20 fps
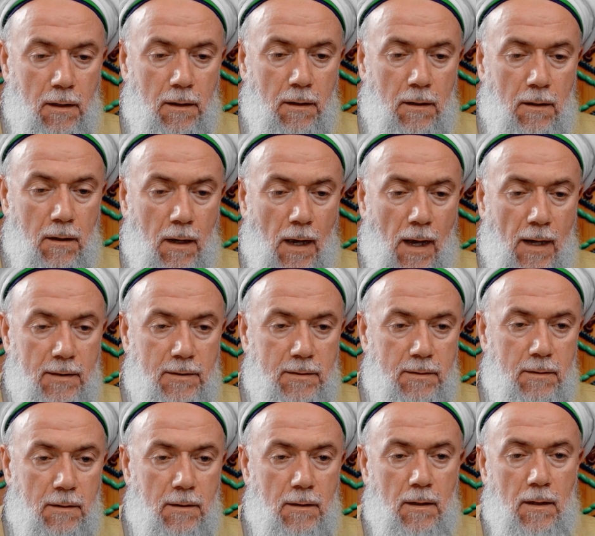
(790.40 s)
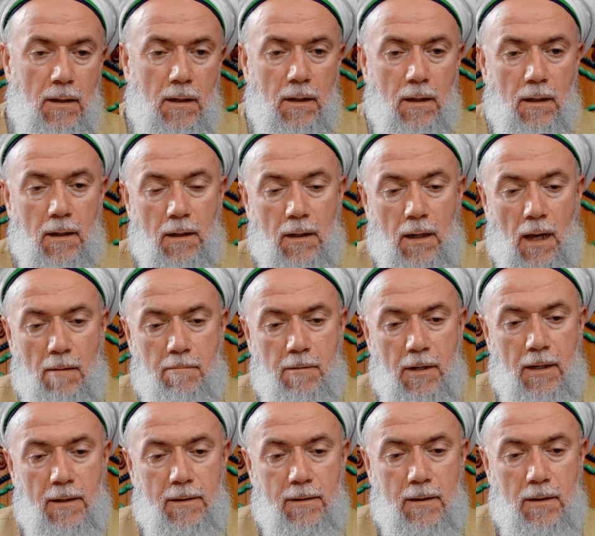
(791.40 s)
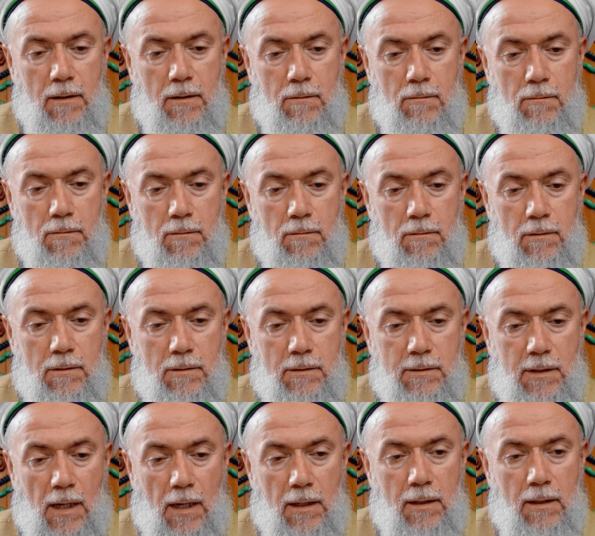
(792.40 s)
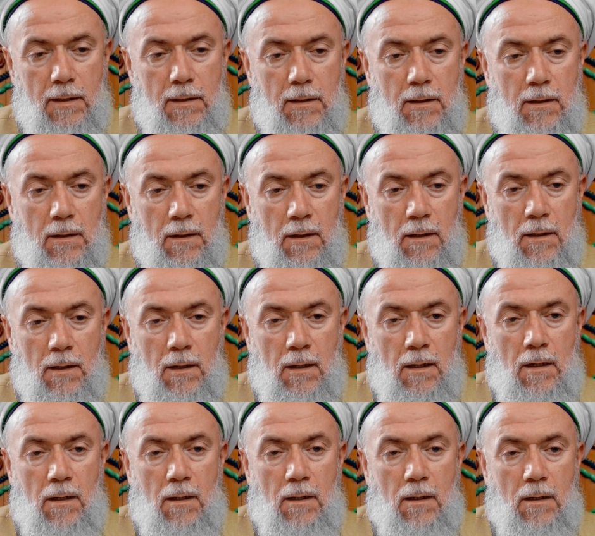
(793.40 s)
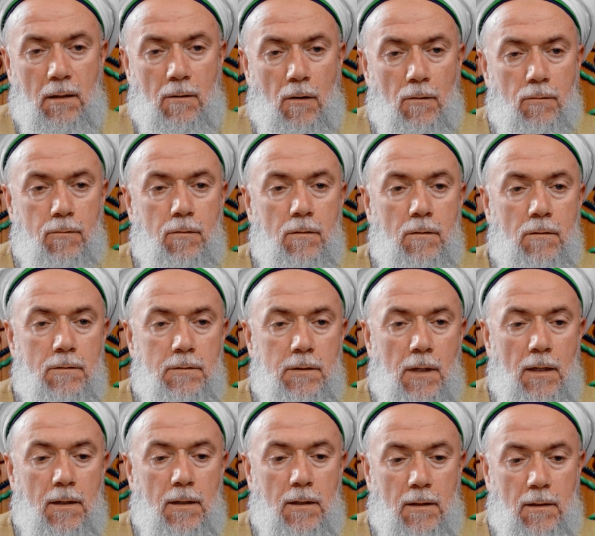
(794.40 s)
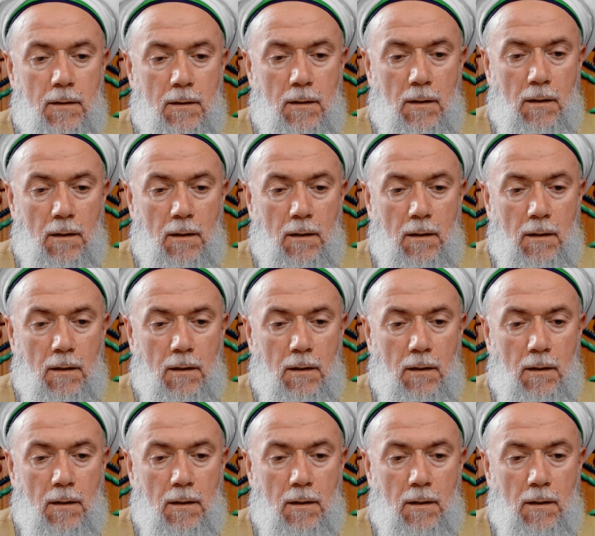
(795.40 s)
has ability to study, continue study.